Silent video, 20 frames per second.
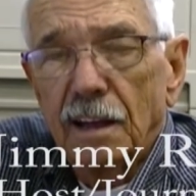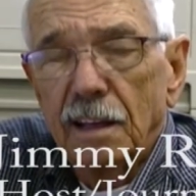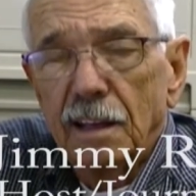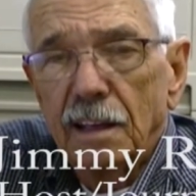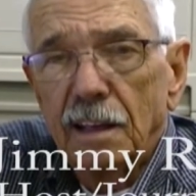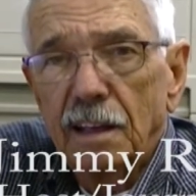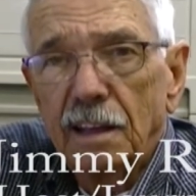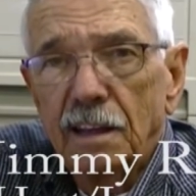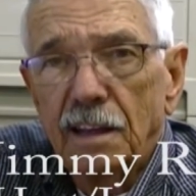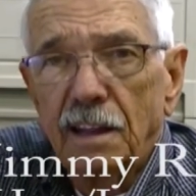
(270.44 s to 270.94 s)

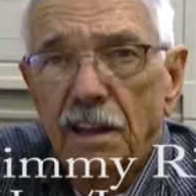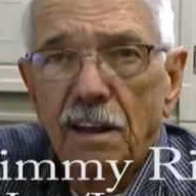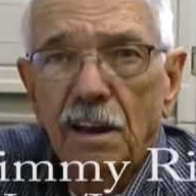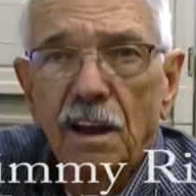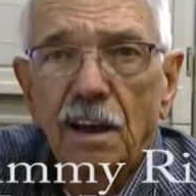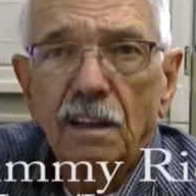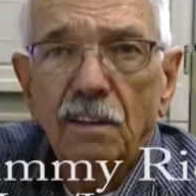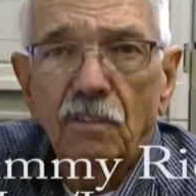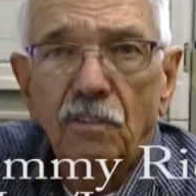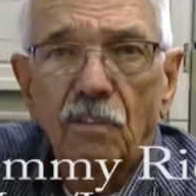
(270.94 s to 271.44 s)
He did
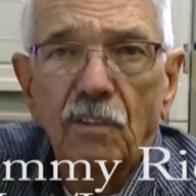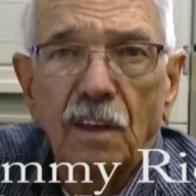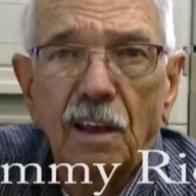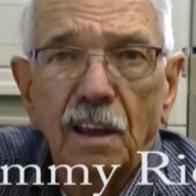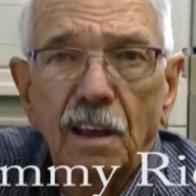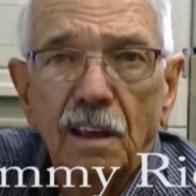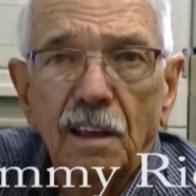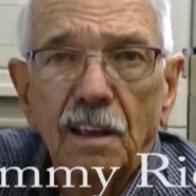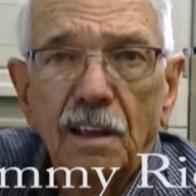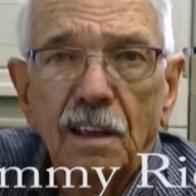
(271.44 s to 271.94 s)
not
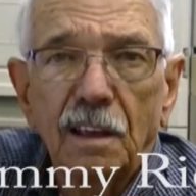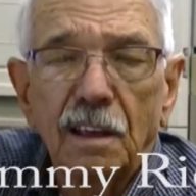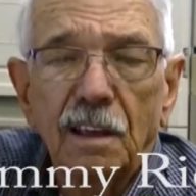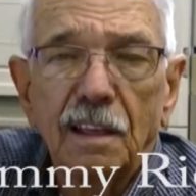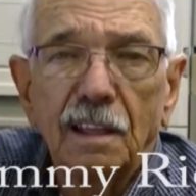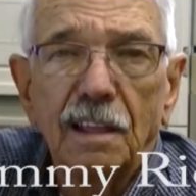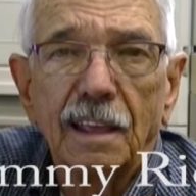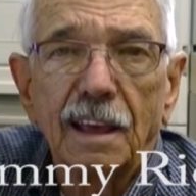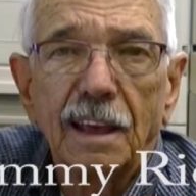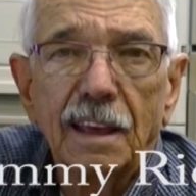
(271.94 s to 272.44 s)
say
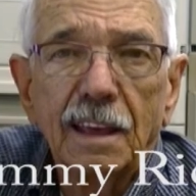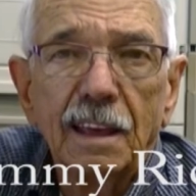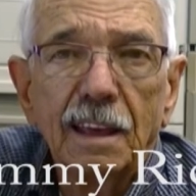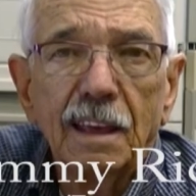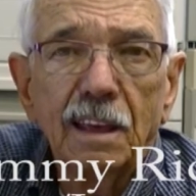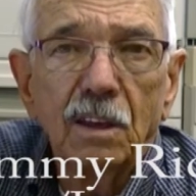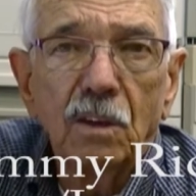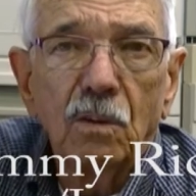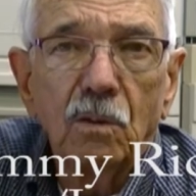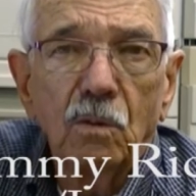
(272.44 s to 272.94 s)
that
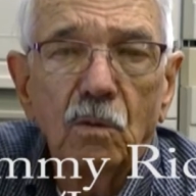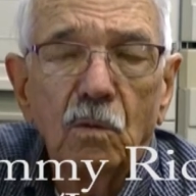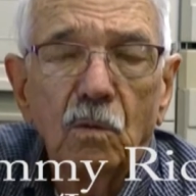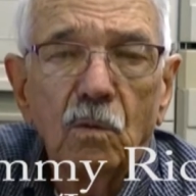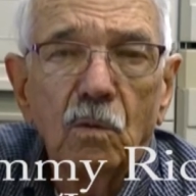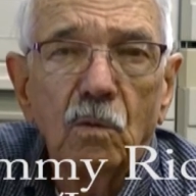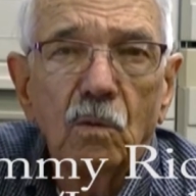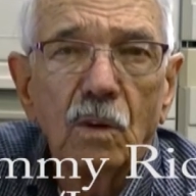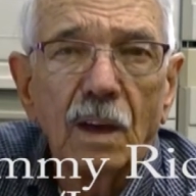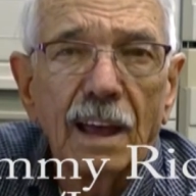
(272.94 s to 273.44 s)
he
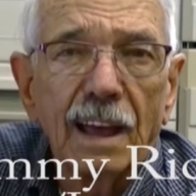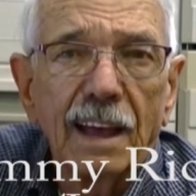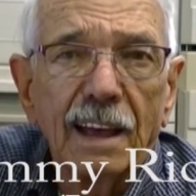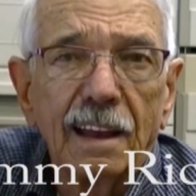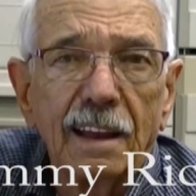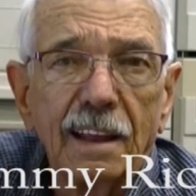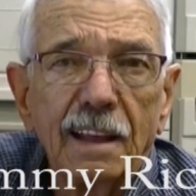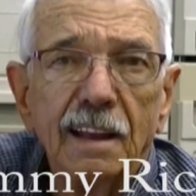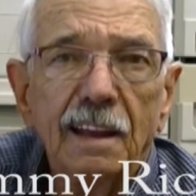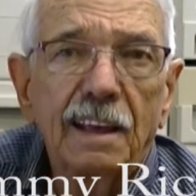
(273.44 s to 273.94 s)

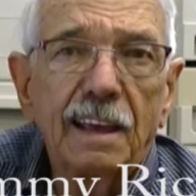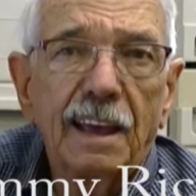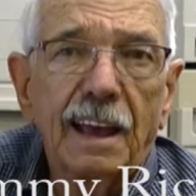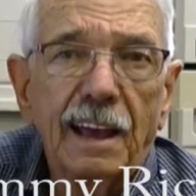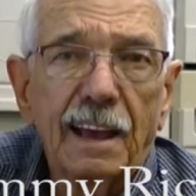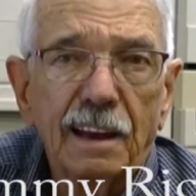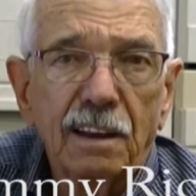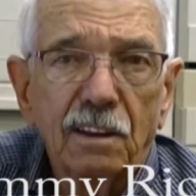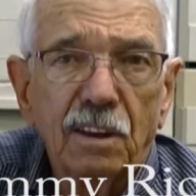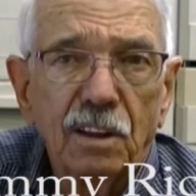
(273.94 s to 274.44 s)
had any
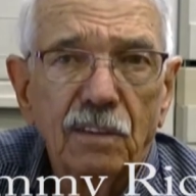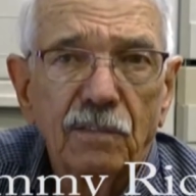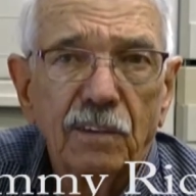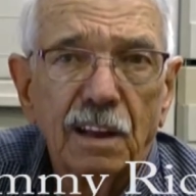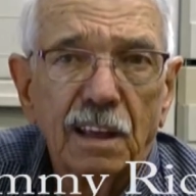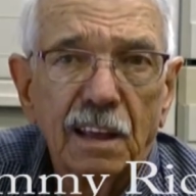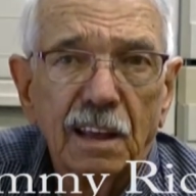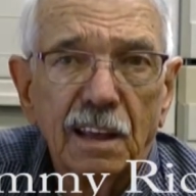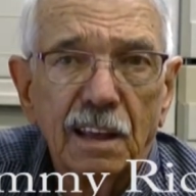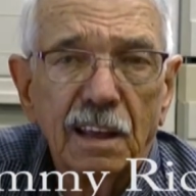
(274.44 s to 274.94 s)

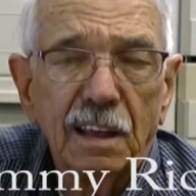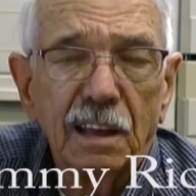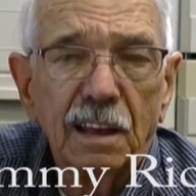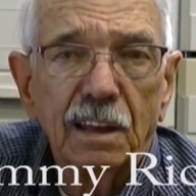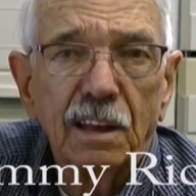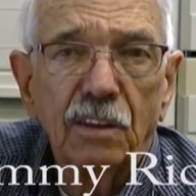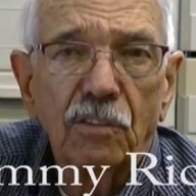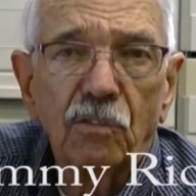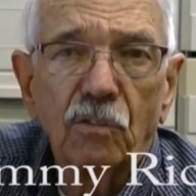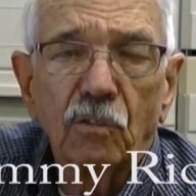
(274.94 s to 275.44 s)
activity in
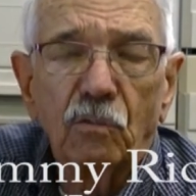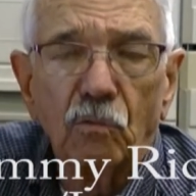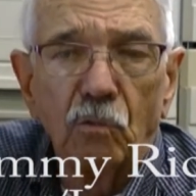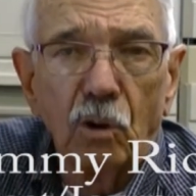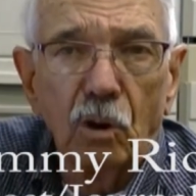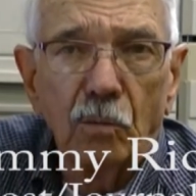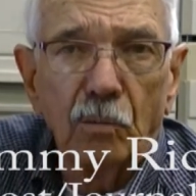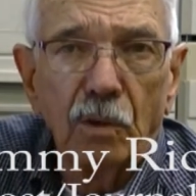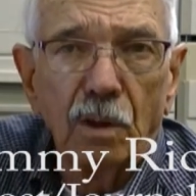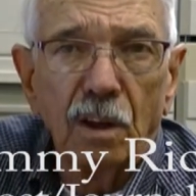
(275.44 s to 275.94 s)

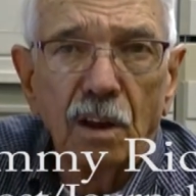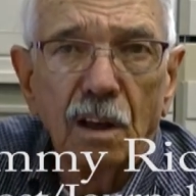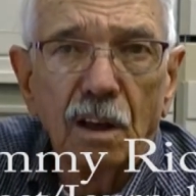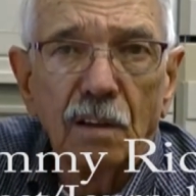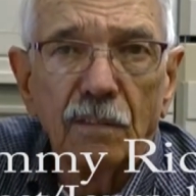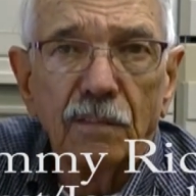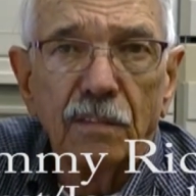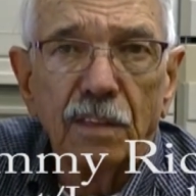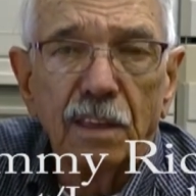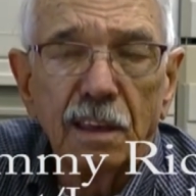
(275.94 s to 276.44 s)
disenrollment
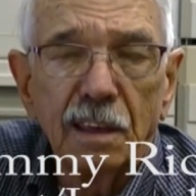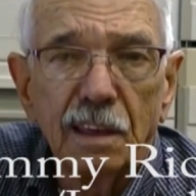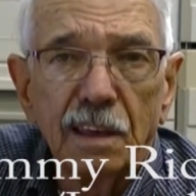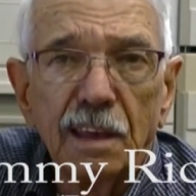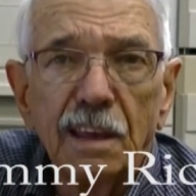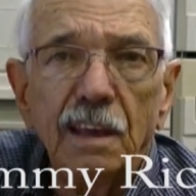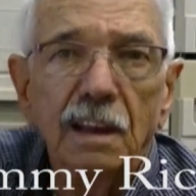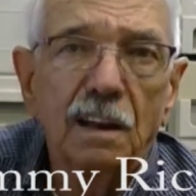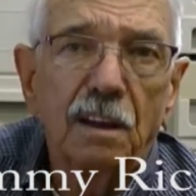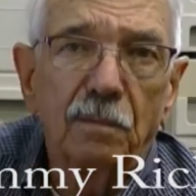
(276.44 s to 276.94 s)
of the
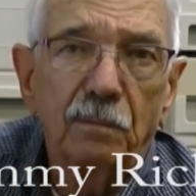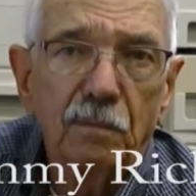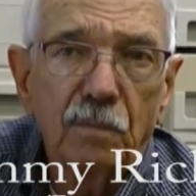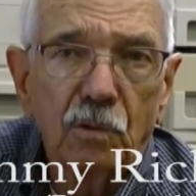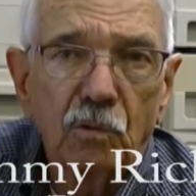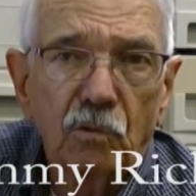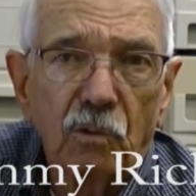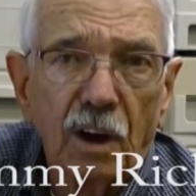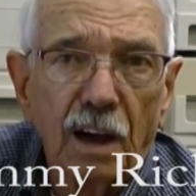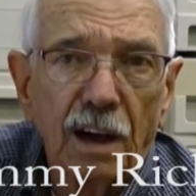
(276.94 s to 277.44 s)
Elam
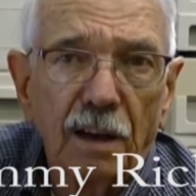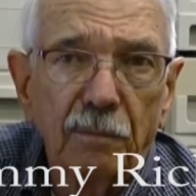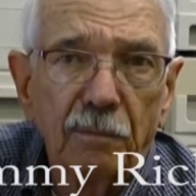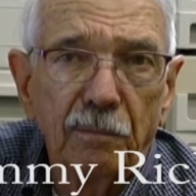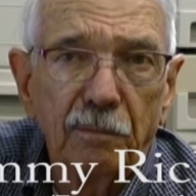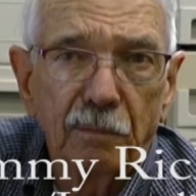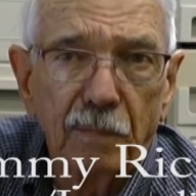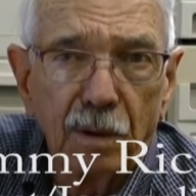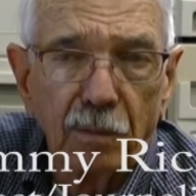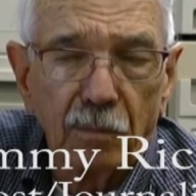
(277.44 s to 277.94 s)
tribe
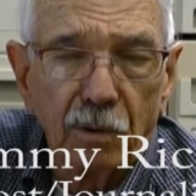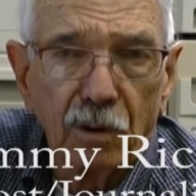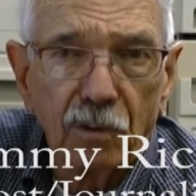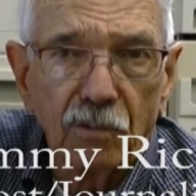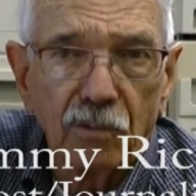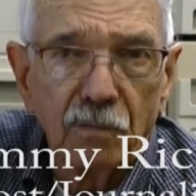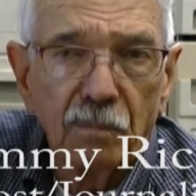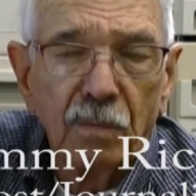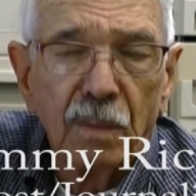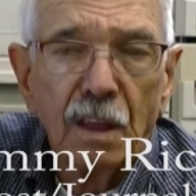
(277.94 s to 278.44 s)

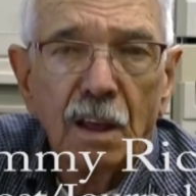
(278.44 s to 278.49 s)
members.